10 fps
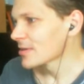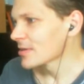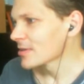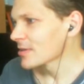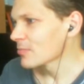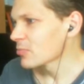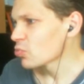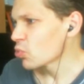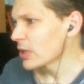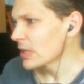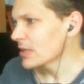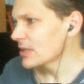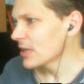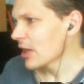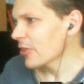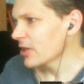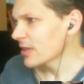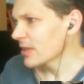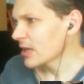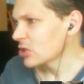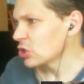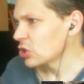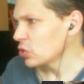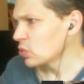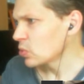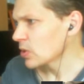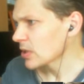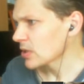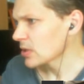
But really nothing that new.